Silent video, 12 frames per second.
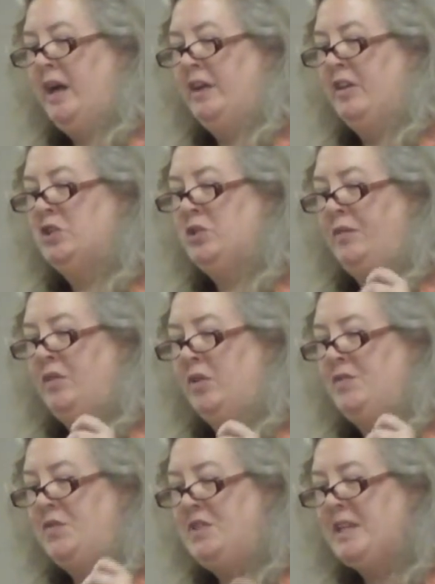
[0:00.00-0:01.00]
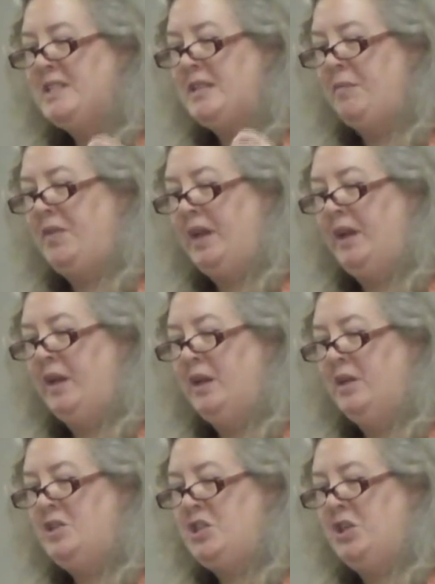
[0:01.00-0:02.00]
In other words, if you've done something
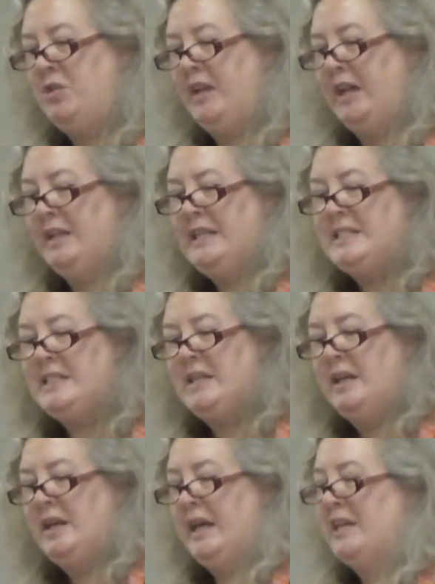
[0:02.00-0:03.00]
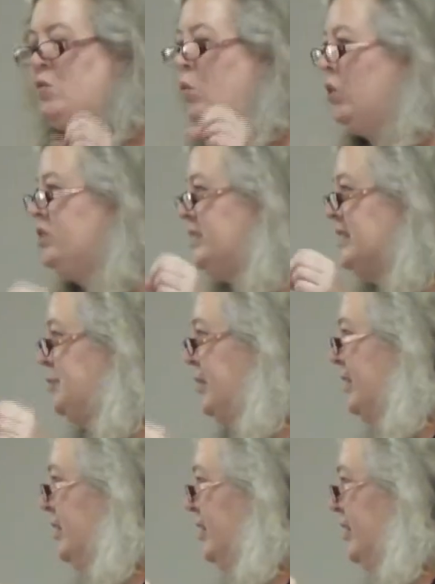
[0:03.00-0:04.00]
to you that at least as worse has
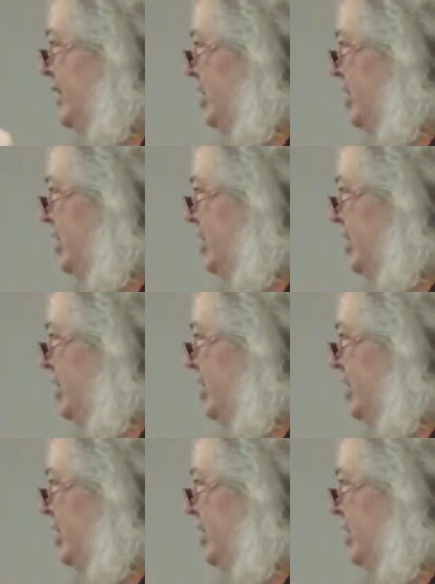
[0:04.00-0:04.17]
been